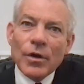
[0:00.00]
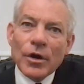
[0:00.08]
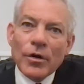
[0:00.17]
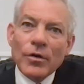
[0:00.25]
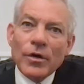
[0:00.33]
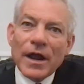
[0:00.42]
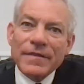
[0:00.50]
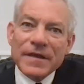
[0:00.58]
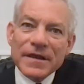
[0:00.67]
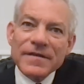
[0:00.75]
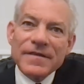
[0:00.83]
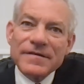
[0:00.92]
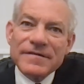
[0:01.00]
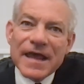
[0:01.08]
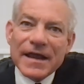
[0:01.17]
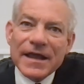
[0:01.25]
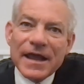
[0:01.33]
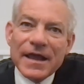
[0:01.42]
where at the end of the
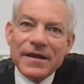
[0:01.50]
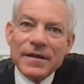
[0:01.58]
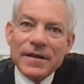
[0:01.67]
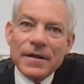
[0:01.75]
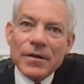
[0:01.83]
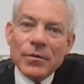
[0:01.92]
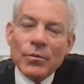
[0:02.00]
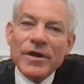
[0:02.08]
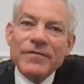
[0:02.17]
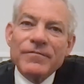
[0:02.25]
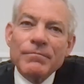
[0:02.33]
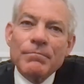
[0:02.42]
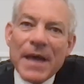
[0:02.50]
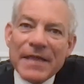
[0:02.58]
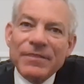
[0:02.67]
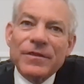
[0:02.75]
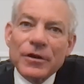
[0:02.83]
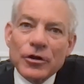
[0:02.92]
decade, we've
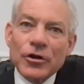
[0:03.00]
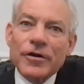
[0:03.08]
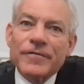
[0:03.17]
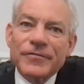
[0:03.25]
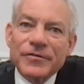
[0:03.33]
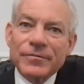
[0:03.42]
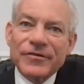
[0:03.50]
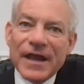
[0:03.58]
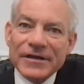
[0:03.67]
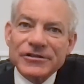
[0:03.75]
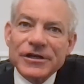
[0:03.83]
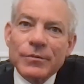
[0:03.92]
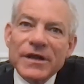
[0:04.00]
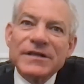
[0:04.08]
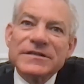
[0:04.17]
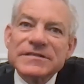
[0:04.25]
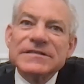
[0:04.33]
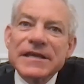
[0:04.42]
bent the curve substantially and
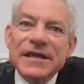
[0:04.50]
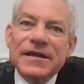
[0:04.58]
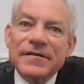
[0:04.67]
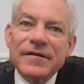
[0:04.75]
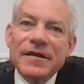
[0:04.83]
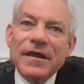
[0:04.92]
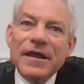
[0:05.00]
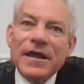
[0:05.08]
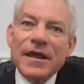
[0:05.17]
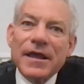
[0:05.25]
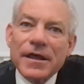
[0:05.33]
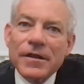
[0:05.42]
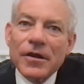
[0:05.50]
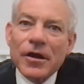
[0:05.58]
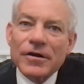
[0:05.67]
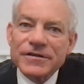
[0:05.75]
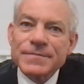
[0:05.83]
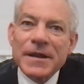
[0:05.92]
we can see it
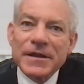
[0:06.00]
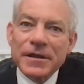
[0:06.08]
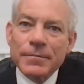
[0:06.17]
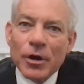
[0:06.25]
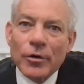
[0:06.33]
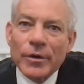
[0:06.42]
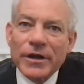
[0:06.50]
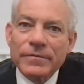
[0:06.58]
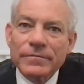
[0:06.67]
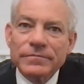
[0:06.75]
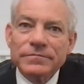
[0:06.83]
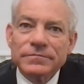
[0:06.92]
in our spending and borrowing.